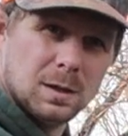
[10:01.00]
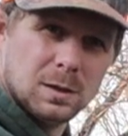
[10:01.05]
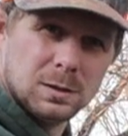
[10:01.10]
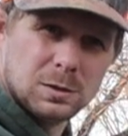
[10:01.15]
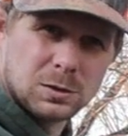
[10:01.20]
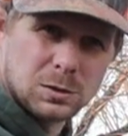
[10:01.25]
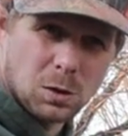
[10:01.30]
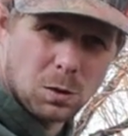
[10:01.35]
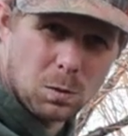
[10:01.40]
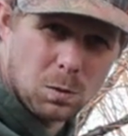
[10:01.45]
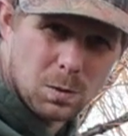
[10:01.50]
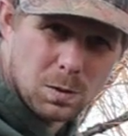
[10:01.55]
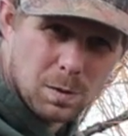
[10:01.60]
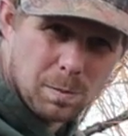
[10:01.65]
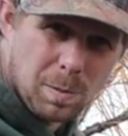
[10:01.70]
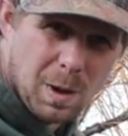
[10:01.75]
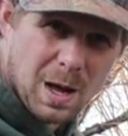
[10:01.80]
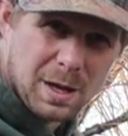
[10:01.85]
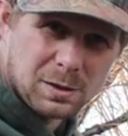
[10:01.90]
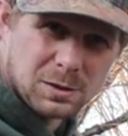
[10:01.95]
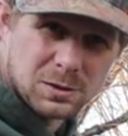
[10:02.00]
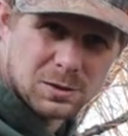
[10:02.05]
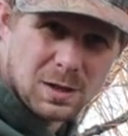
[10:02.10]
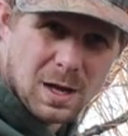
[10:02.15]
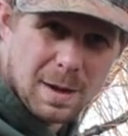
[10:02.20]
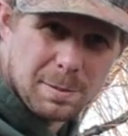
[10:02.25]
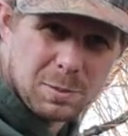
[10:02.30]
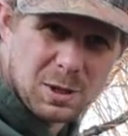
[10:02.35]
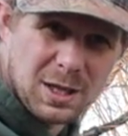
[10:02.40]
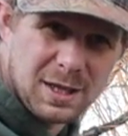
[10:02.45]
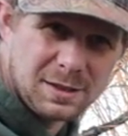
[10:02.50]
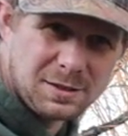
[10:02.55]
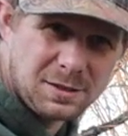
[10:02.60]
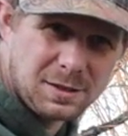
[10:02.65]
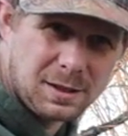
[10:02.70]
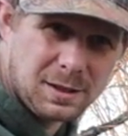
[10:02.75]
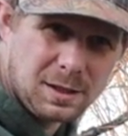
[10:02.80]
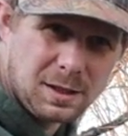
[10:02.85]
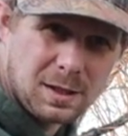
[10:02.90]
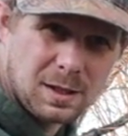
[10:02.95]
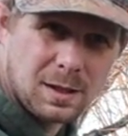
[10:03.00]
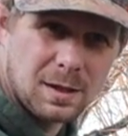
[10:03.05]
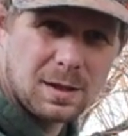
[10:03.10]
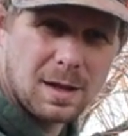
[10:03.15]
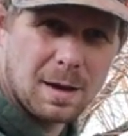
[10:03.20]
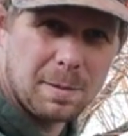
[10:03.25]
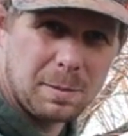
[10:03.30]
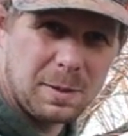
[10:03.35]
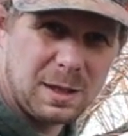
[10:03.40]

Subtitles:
So the bottle stopped hissing. That